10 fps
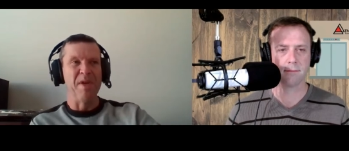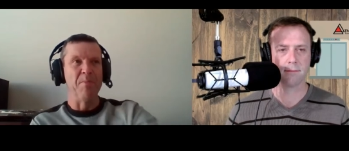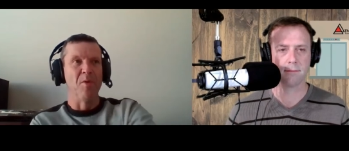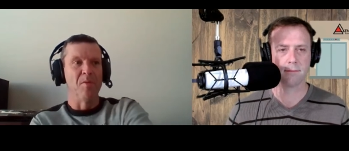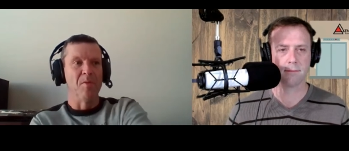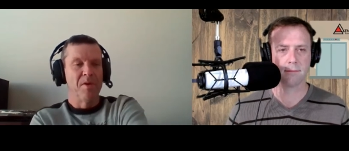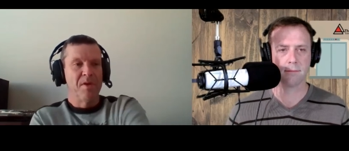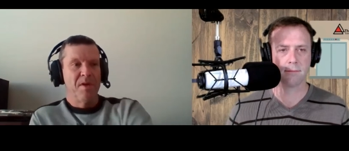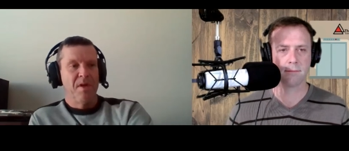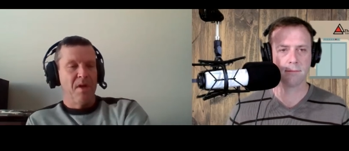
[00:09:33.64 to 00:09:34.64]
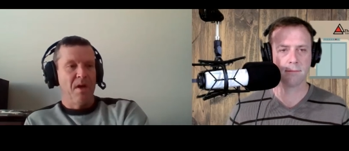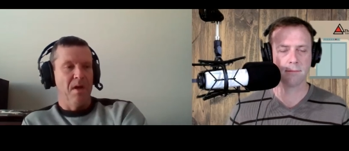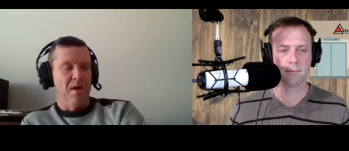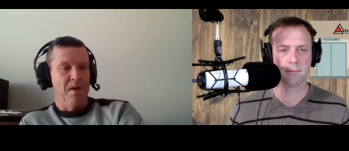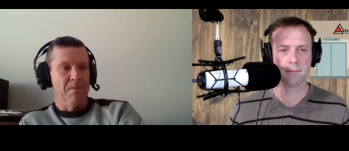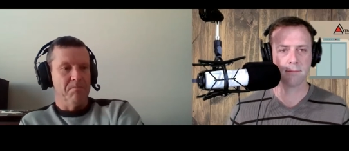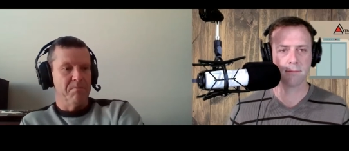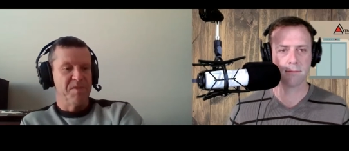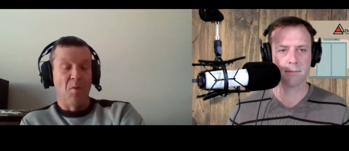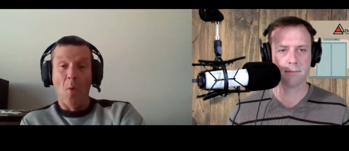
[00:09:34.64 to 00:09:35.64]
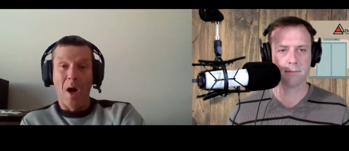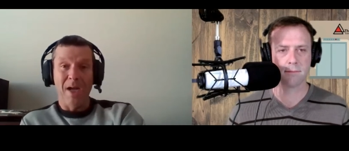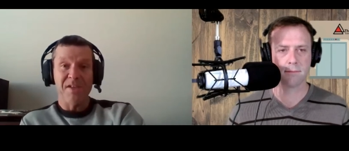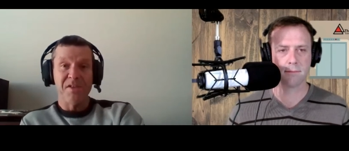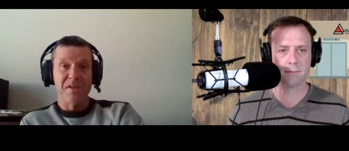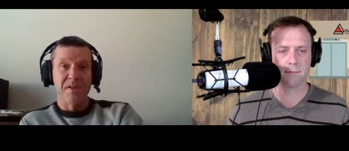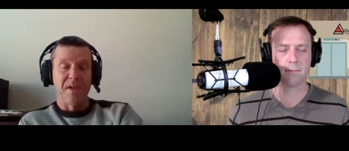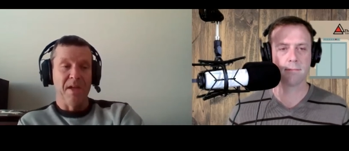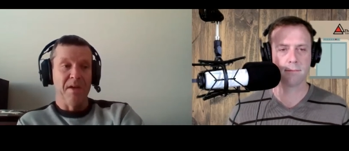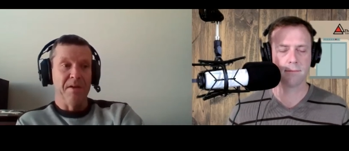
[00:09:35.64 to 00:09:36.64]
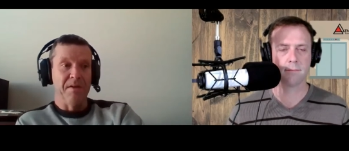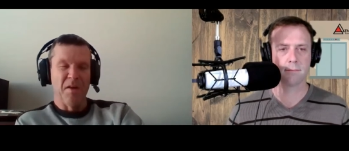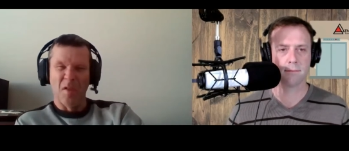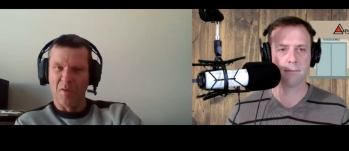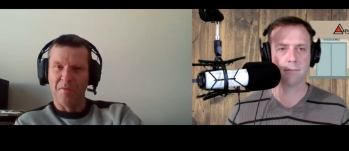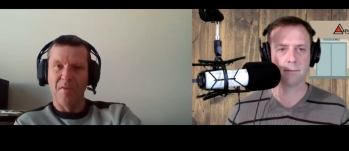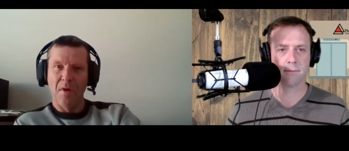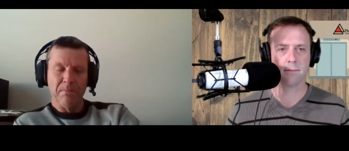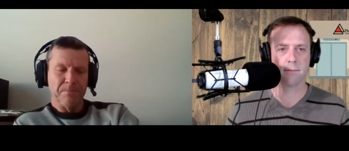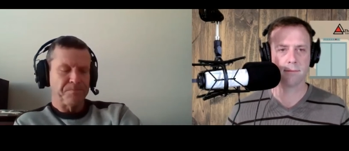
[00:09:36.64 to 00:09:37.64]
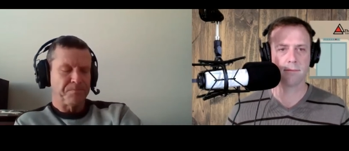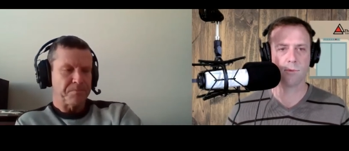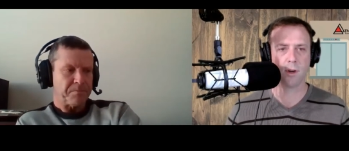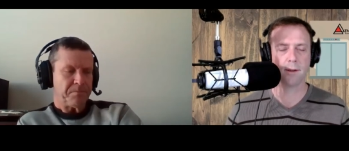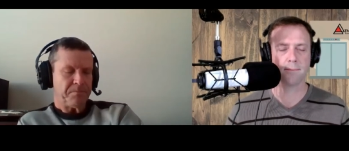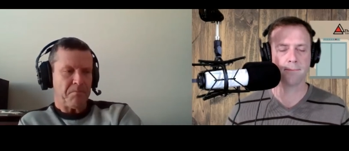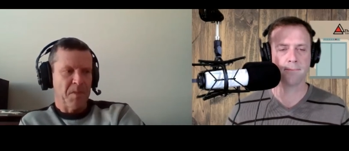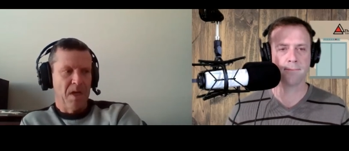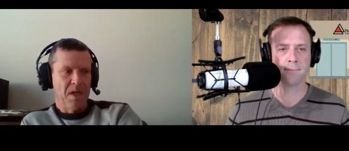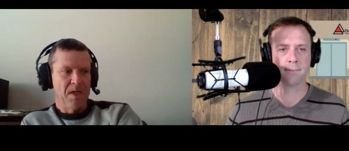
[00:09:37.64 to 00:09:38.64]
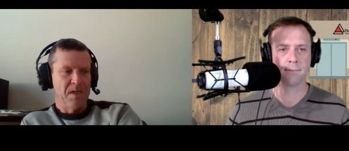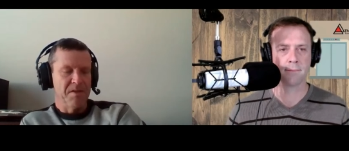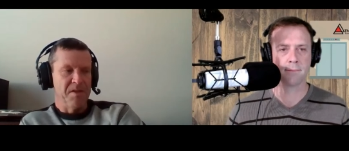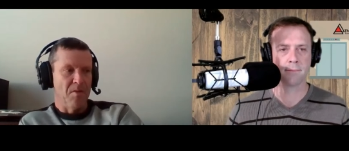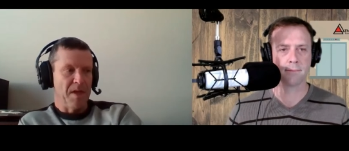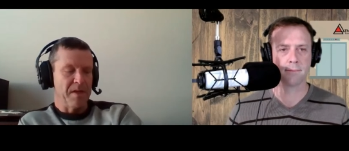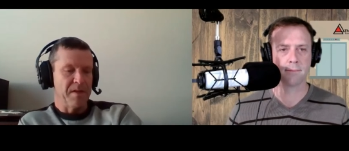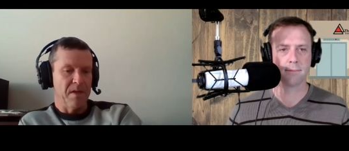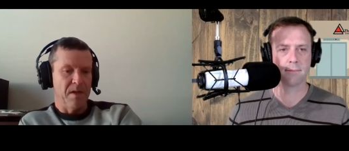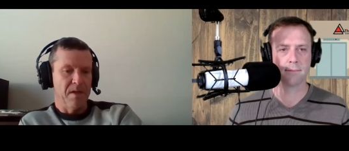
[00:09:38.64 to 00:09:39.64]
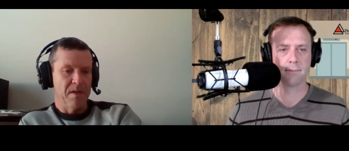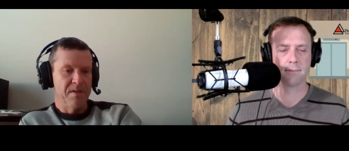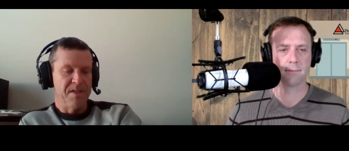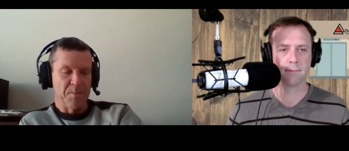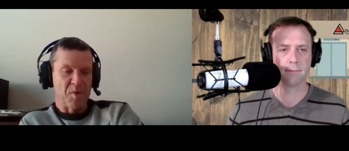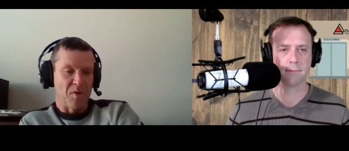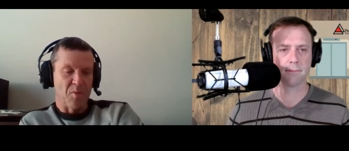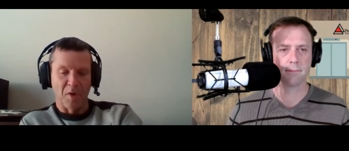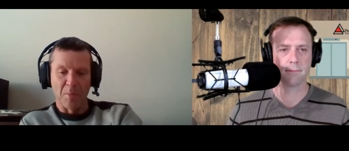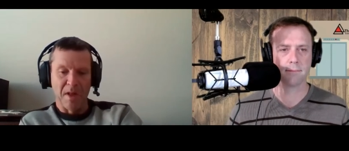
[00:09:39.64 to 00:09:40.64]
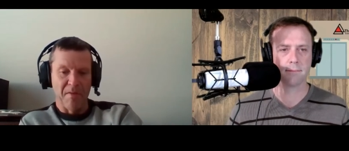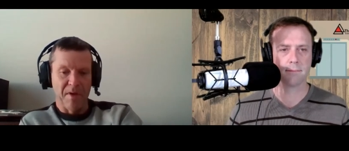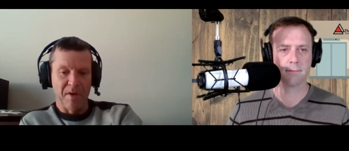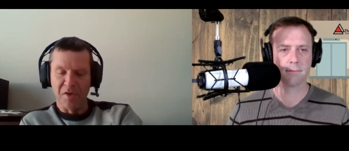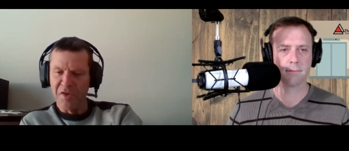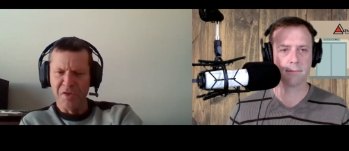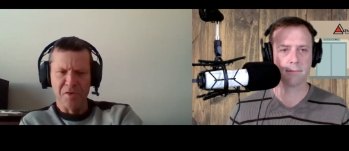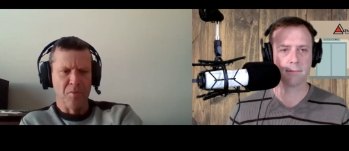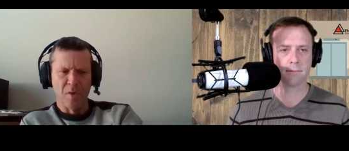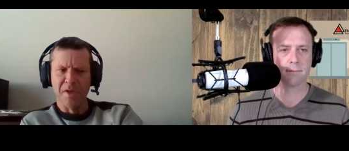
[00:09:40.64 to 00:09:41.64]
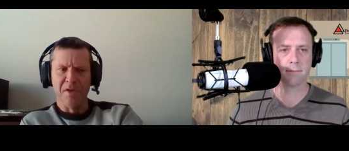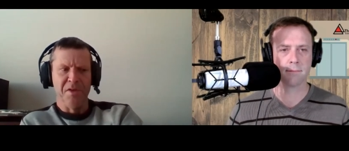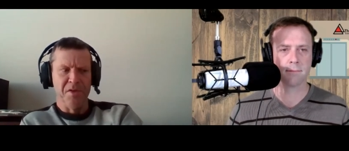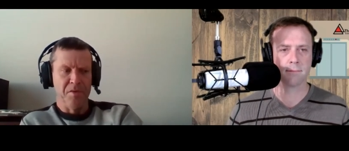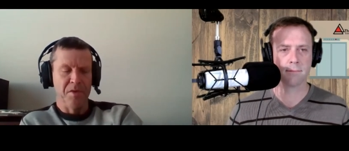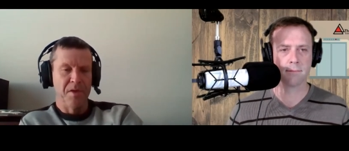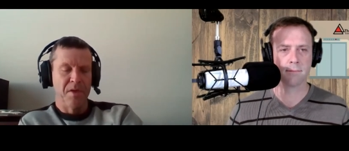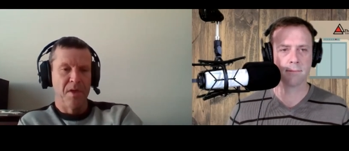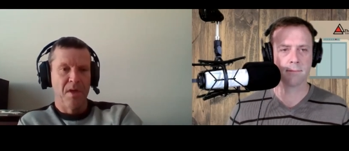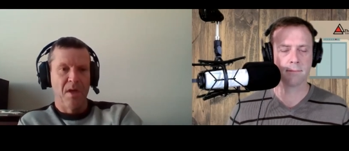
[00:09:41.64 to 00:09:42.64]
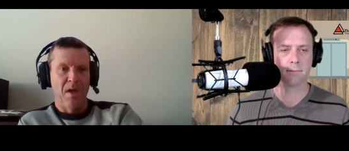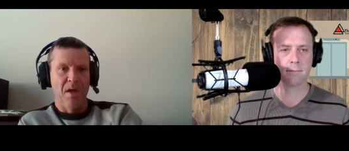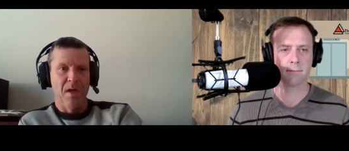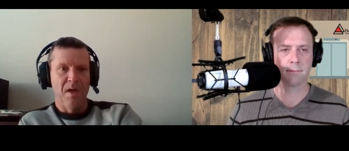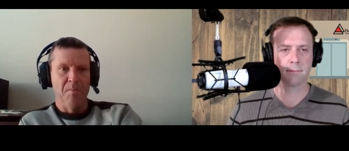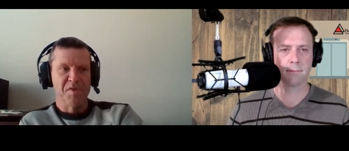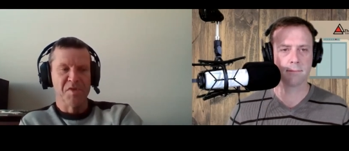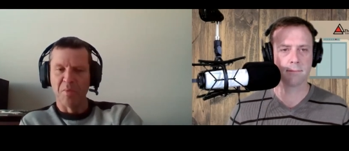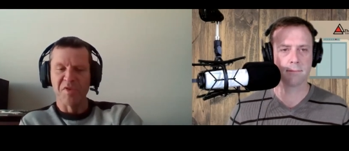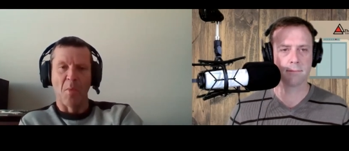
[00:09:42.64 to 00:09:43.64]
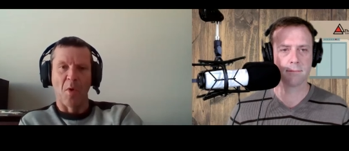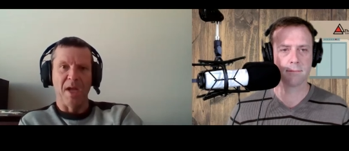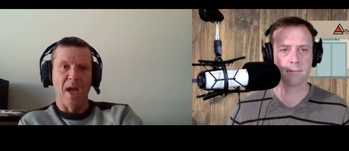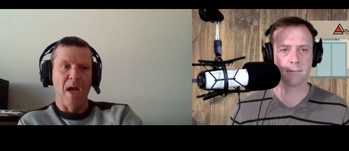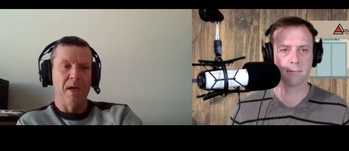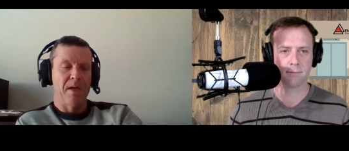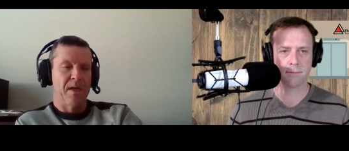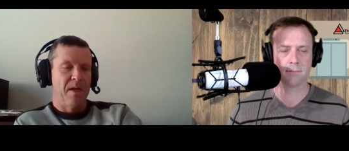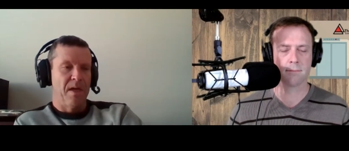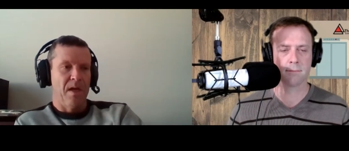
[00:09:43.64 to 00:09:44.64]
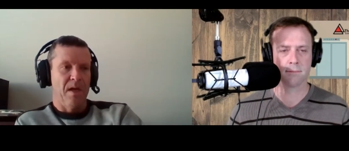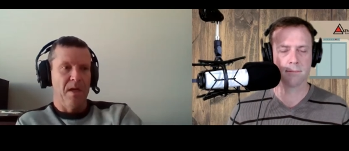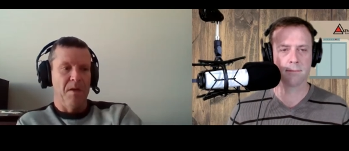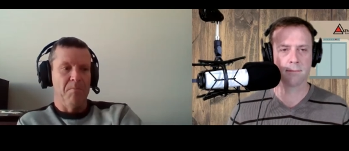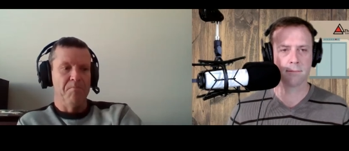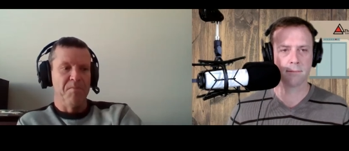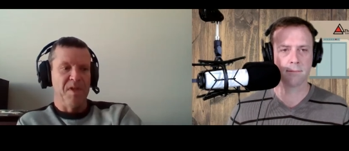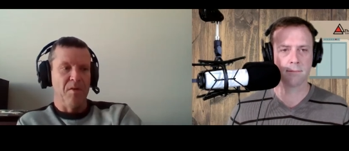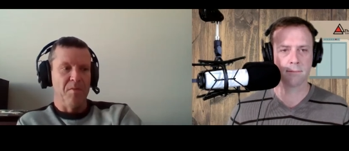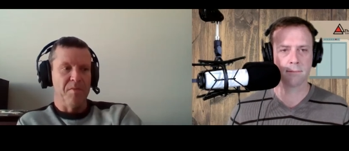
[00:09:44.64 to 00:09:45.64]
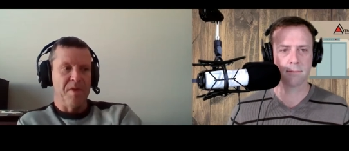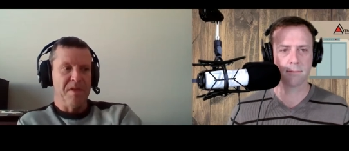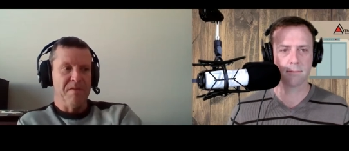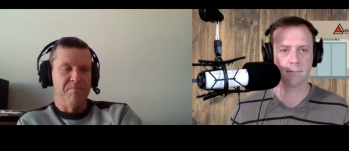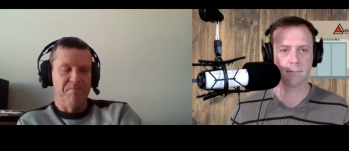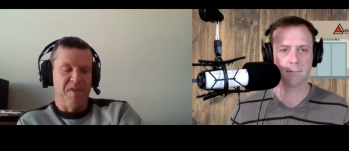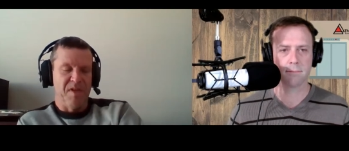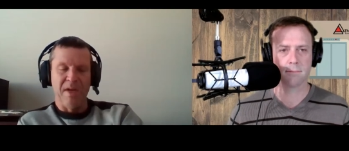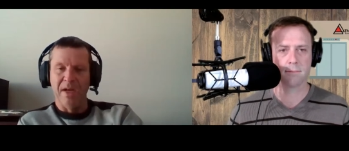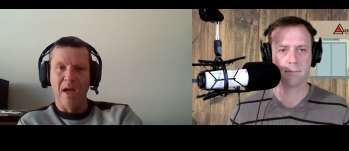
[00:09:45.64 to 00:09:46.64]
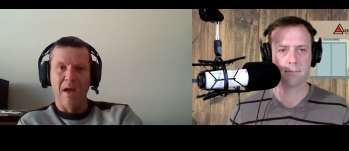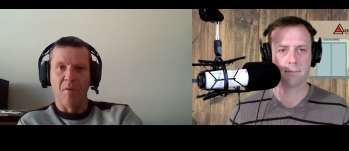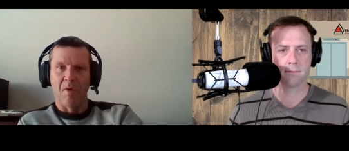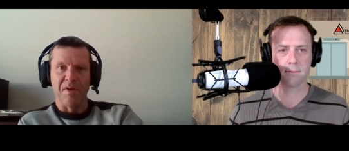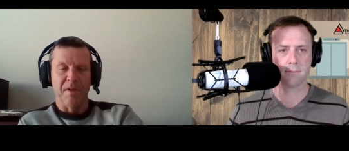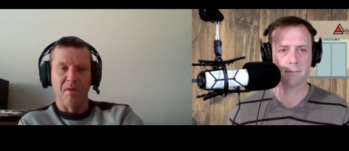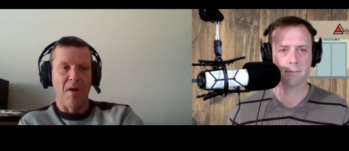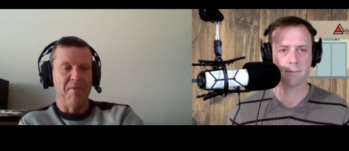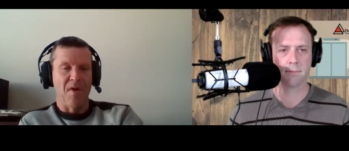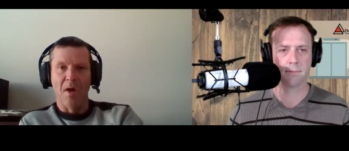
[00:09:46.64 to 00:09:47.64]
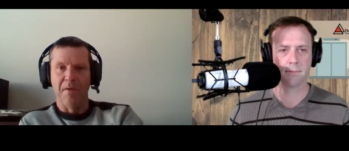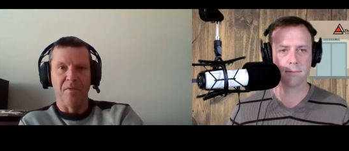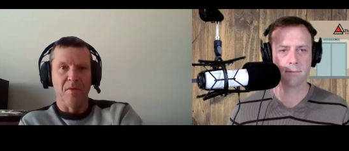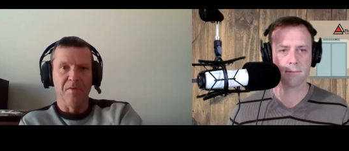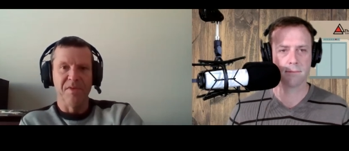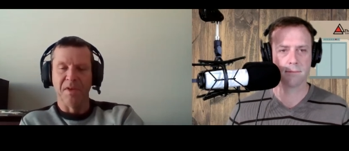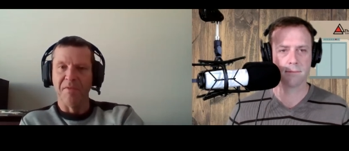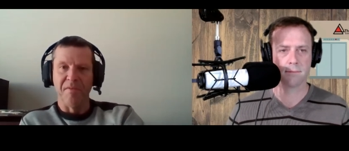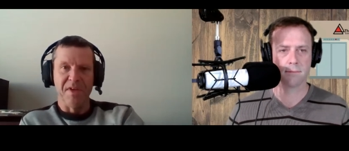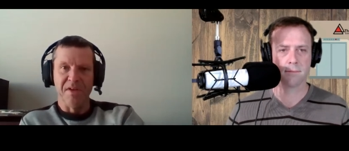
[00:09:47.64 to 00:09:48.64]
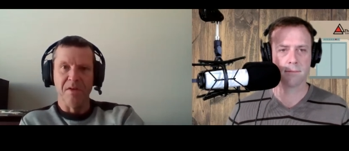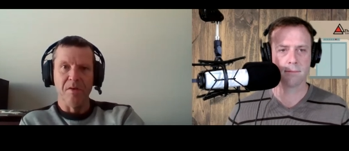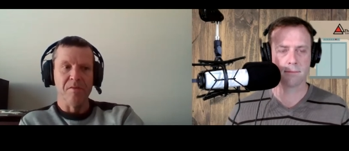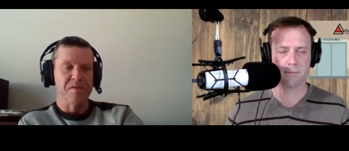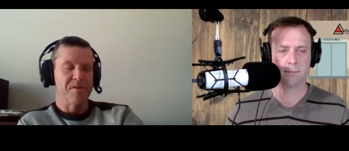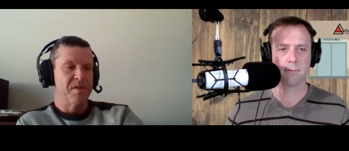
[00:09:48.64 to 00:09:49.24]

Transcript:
Speaker 1: people um, to watch and and learn from. Right. Uh, you know, like uh, Tim Cook with Urban Elevator, good dude, really good dude, um, super smart guy. Um, you know, he you know he and I have worked together off and on for ten or fifteen years.